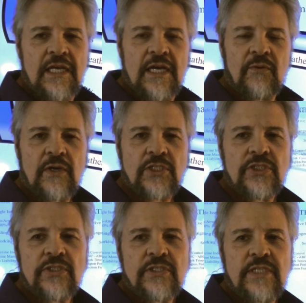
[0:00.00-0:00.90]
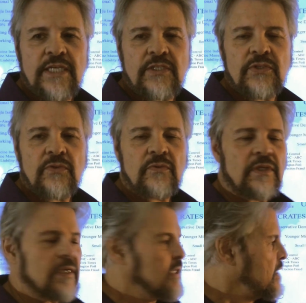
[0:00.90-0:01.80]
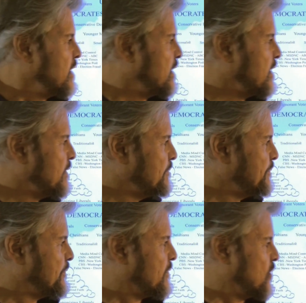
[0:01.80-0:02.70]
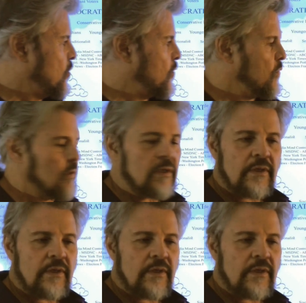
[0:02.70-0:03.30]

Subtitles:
I want you to stay tuned. Go